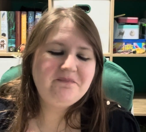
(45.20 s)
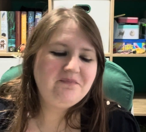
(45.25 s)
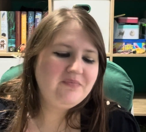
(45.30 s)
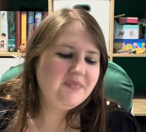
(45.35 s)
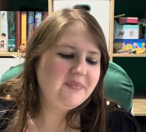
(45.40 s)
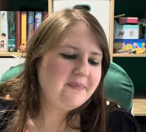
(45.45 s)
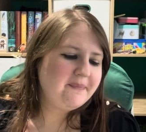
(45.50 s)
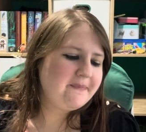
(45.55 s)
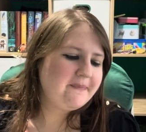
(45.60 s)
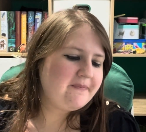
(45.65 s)

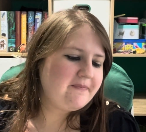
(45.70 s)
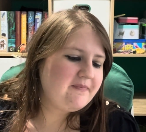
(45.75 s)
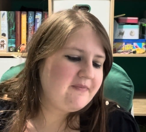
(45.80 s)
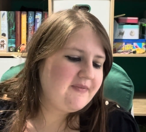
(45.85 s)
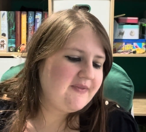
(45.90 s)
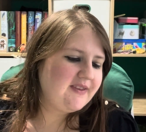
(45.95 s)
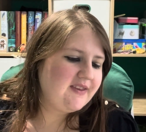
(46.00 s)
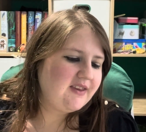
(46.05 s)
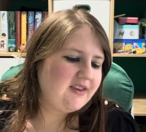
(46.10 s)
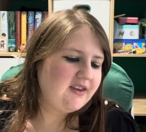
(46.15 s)

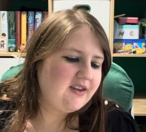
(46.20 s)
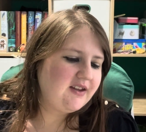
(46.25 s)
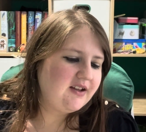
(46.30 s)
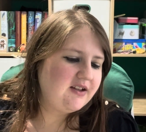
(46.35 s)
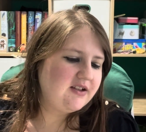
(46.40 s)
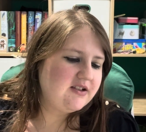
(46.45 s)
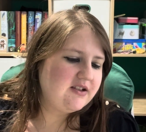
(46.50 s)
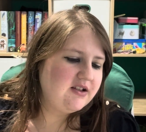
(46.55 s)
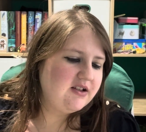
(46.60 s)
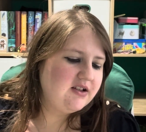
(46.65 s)

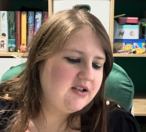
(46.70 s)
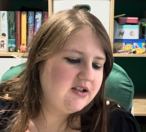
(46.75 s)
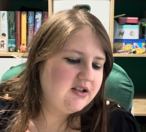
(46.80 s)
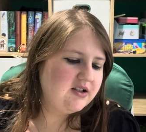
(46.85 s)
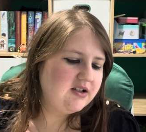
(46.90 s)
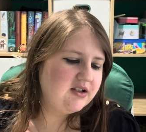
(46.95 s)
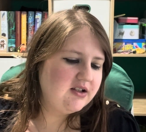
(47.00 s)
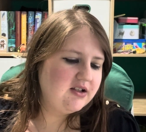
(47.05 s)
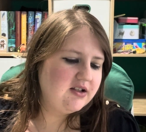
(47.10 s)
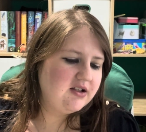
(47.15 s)

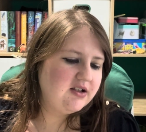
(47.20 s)
Nothing is said.